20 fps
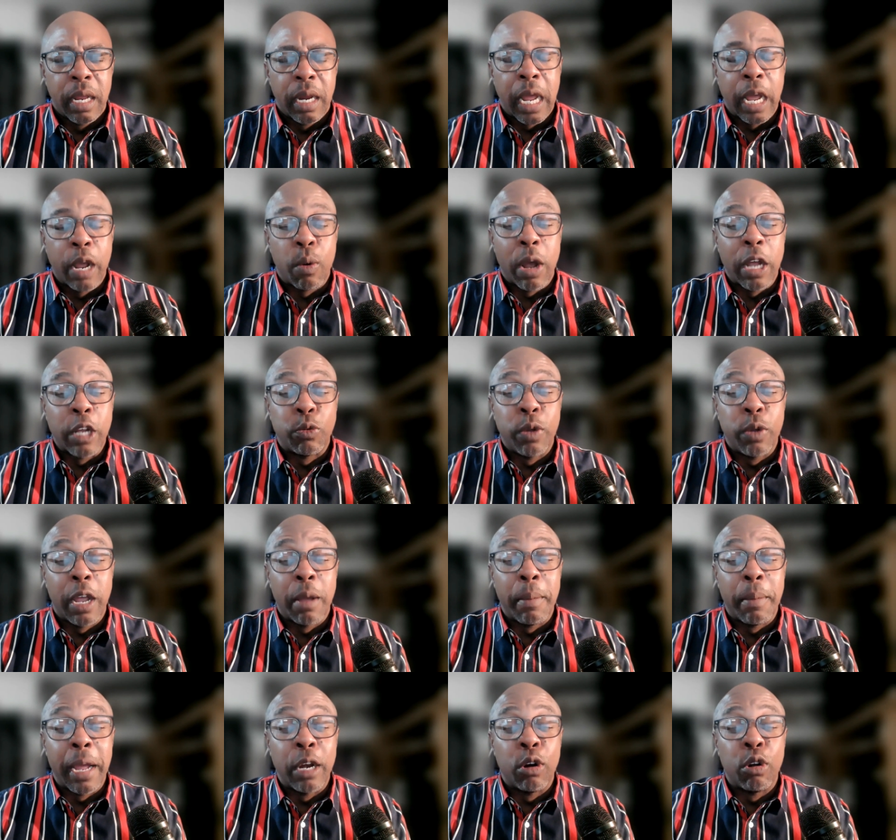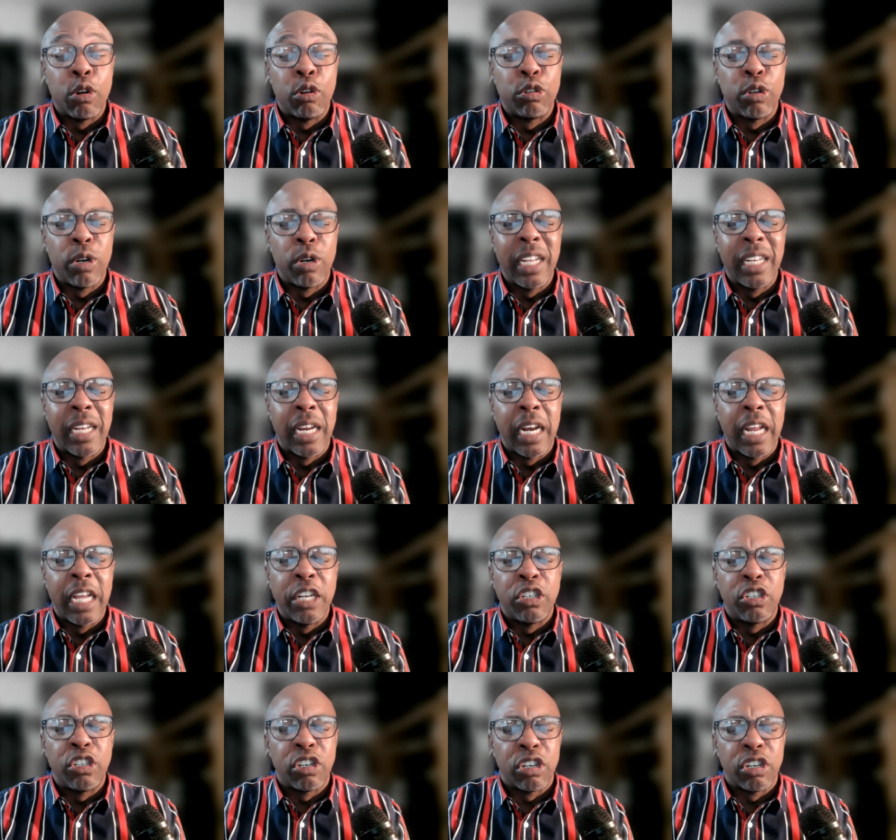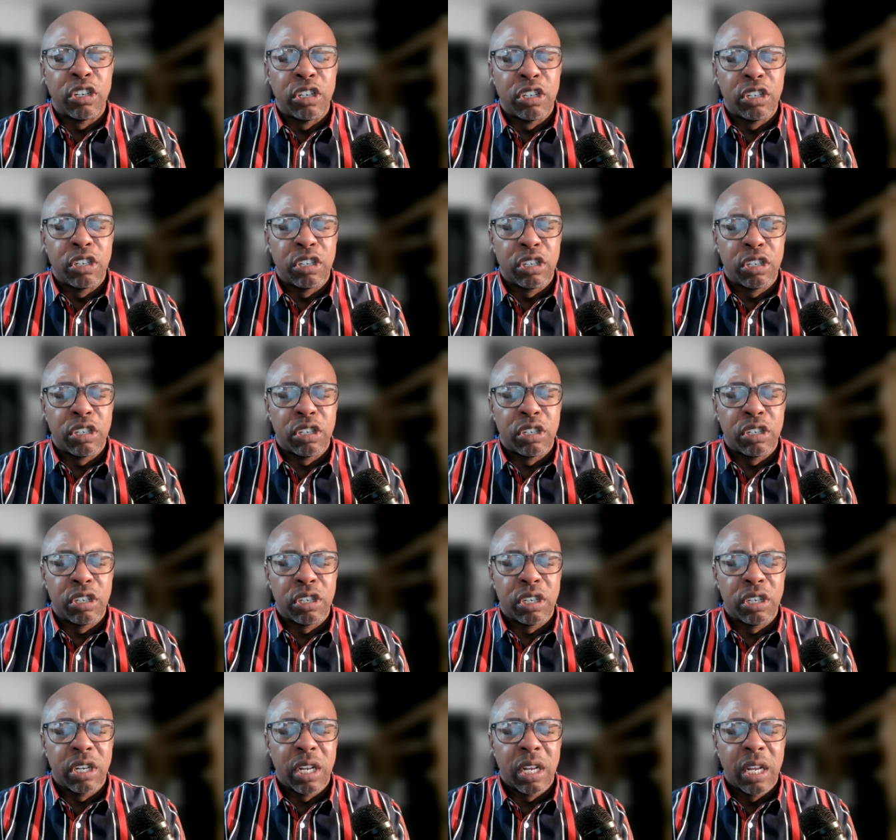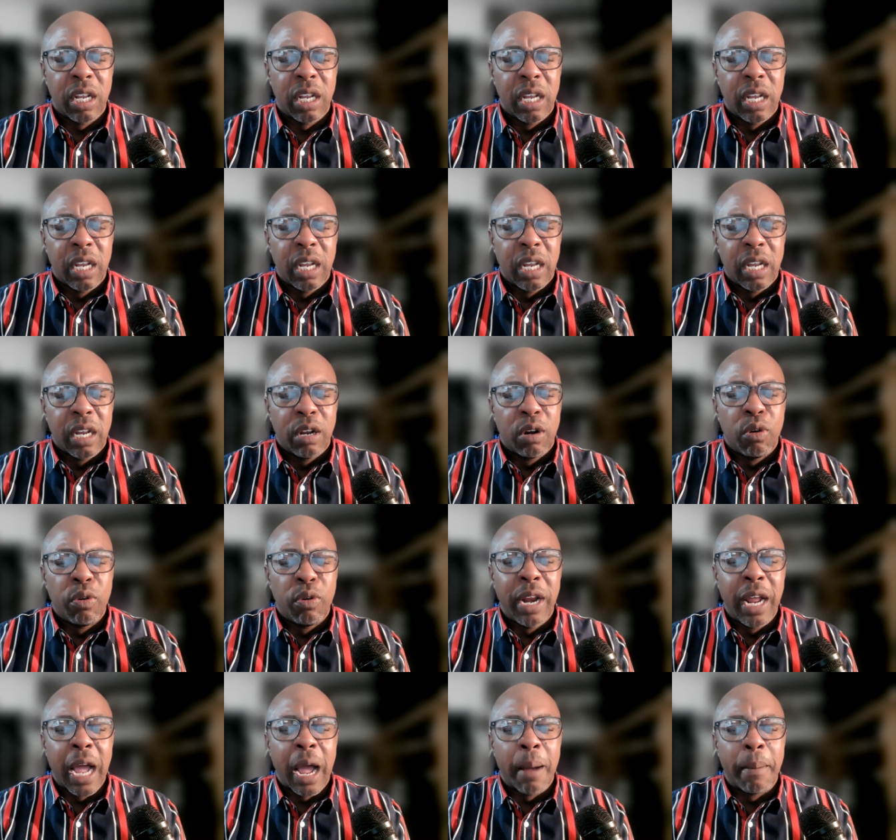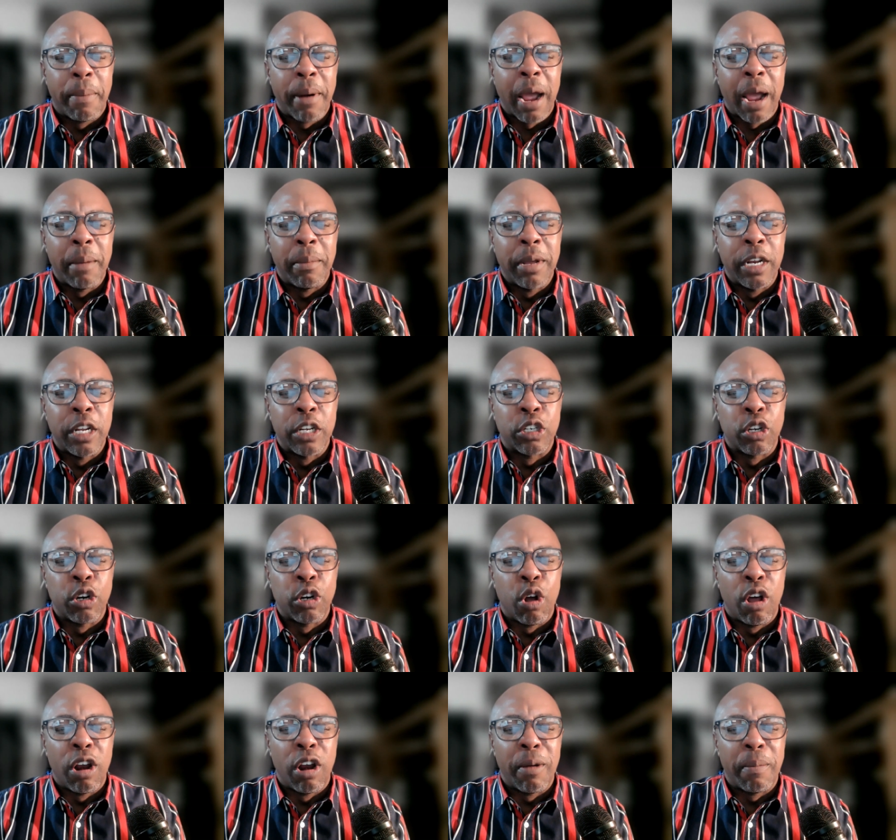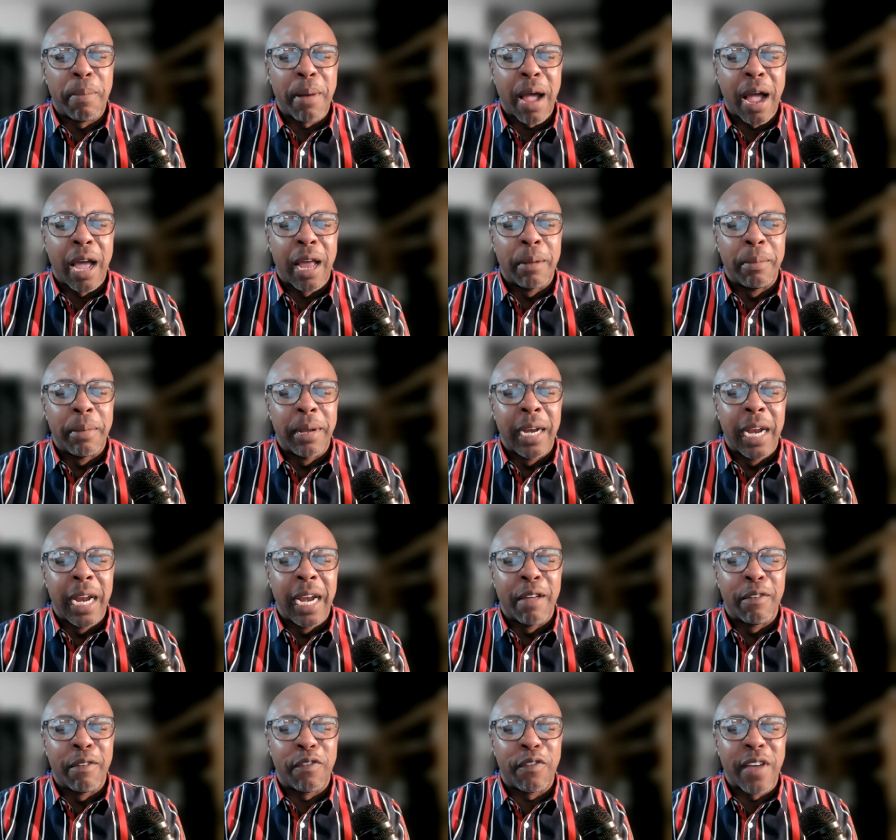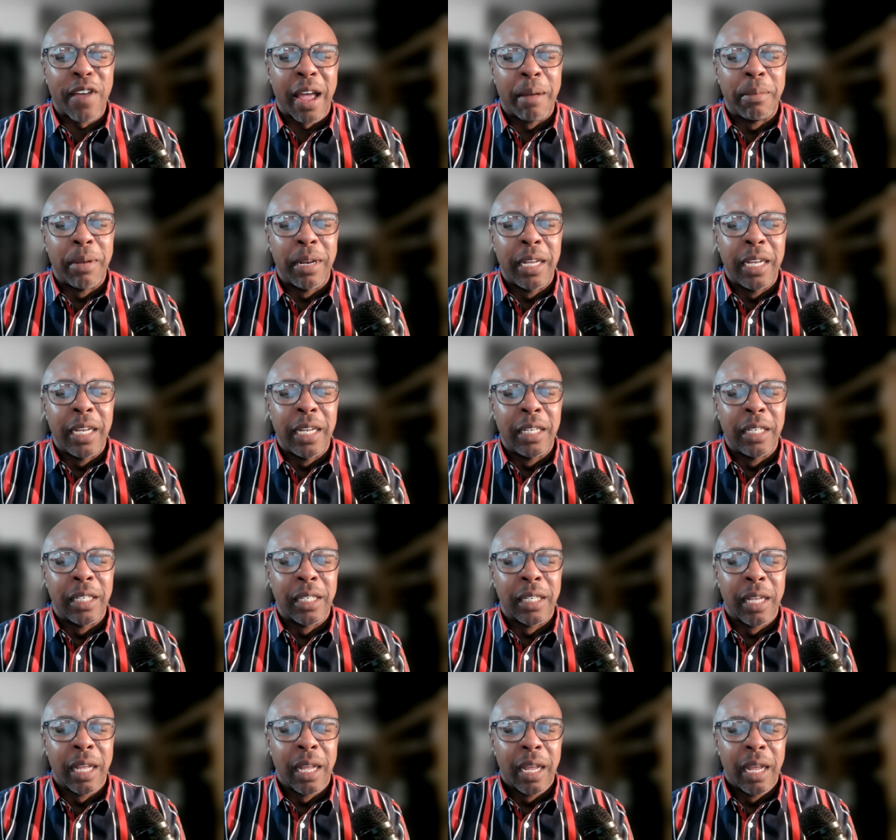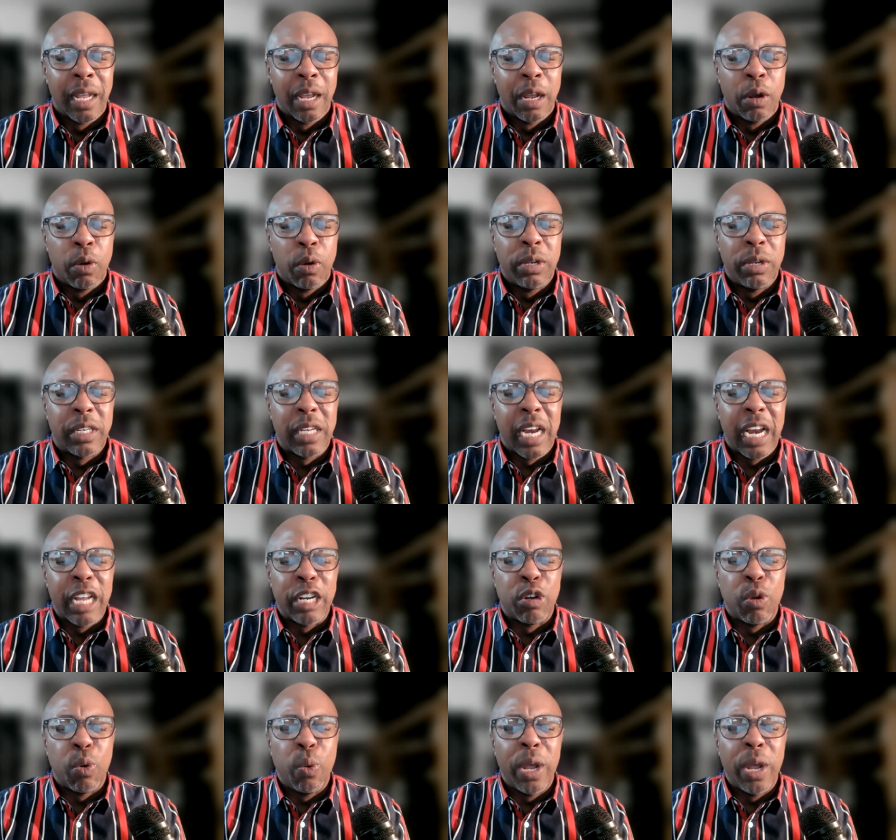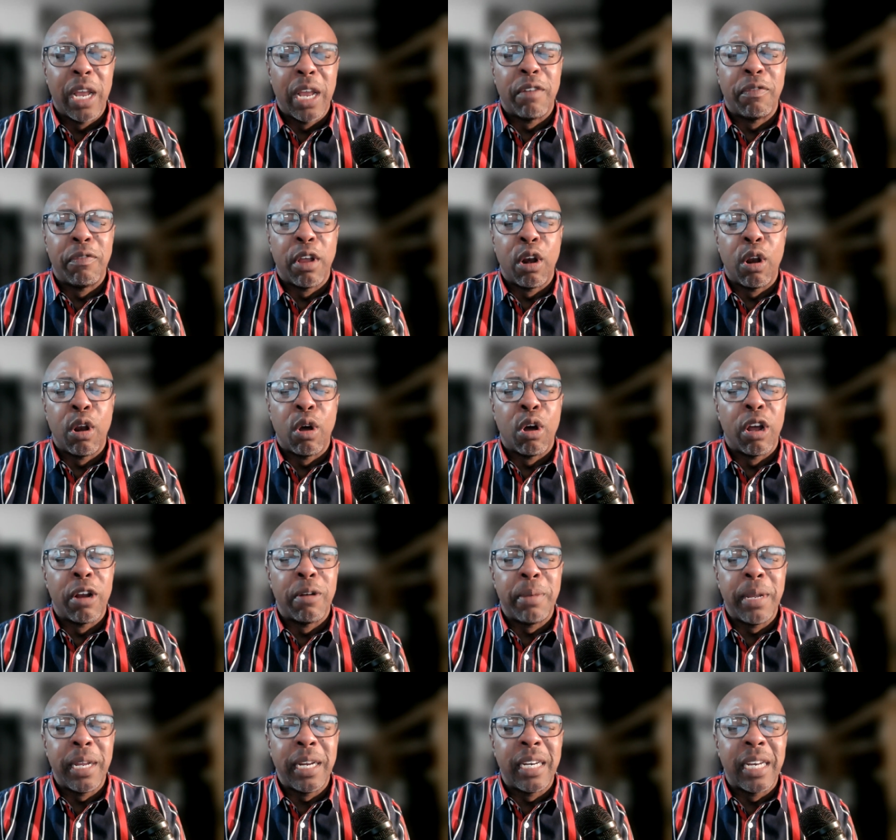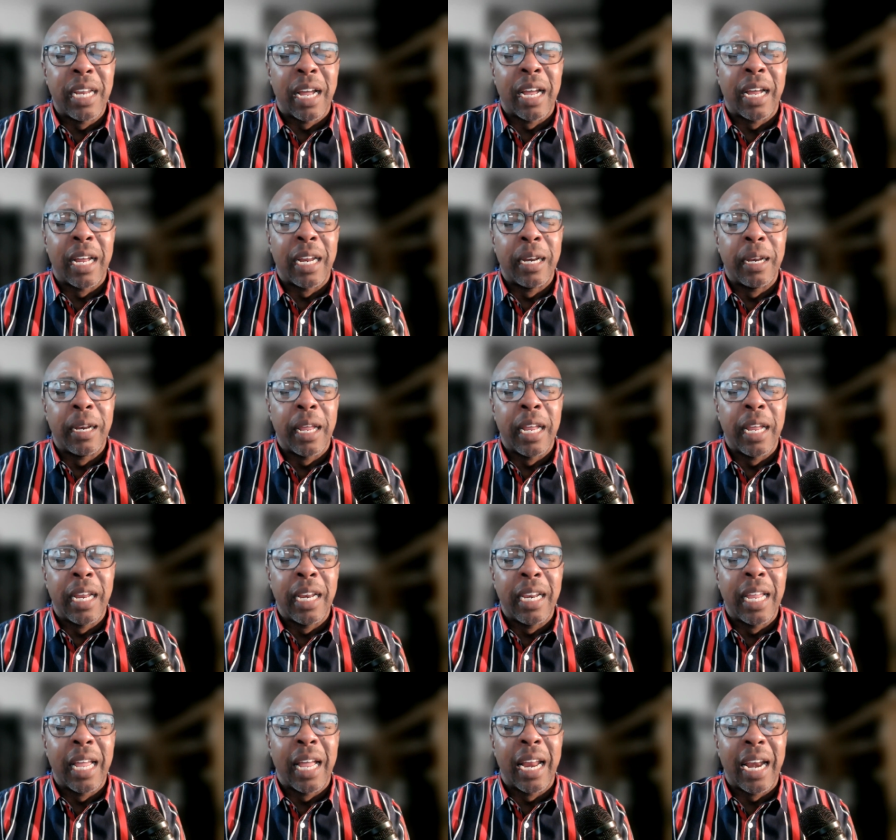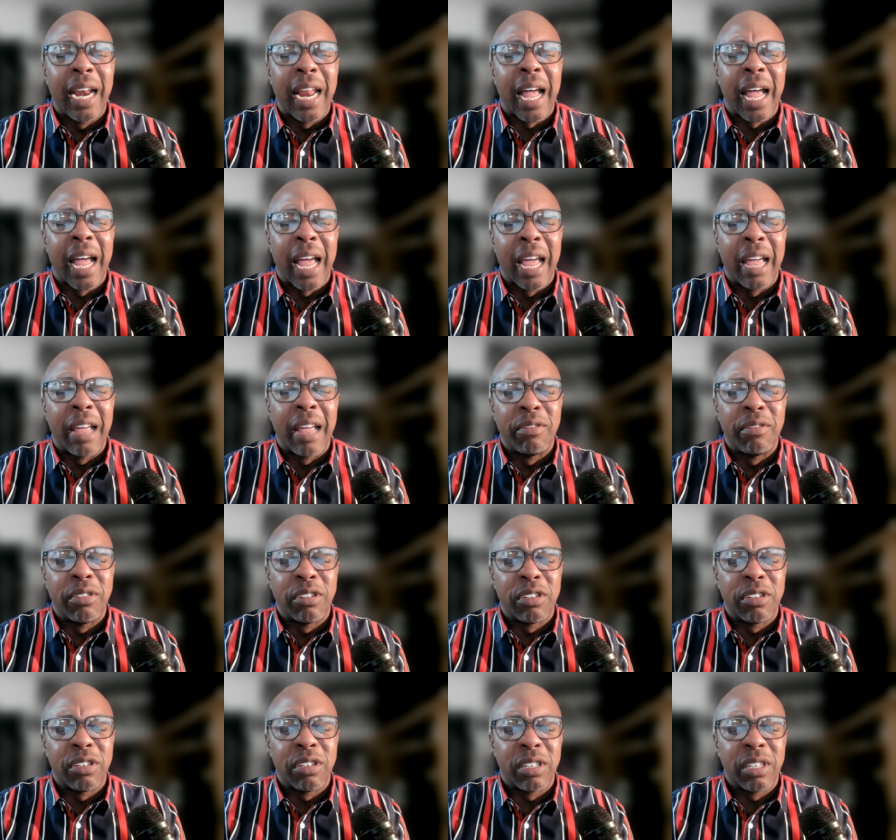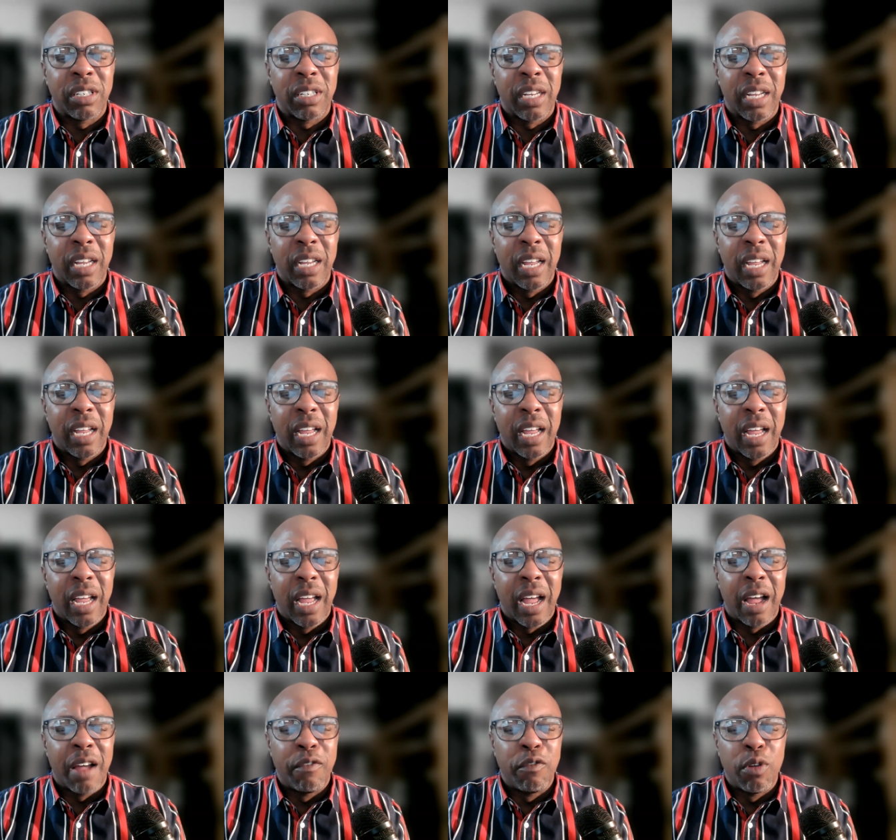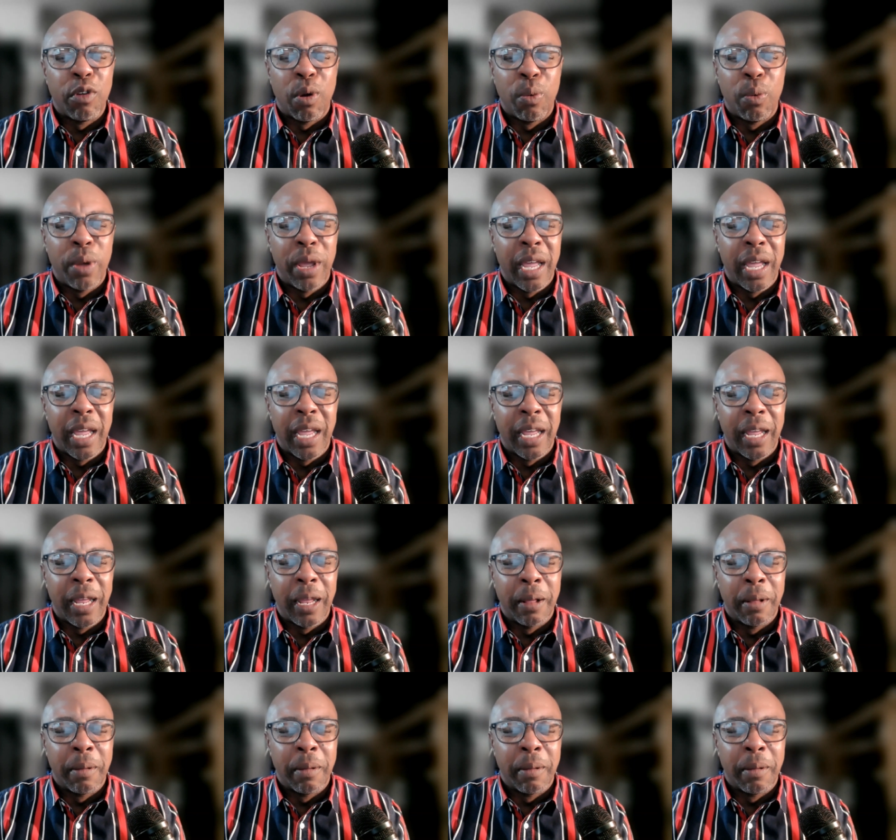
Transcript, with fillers: Likewise, we command those who lead the nations, including our prime minister and all our parliament and their families. We say, let the will of the Lord be done in their lives. Have your way.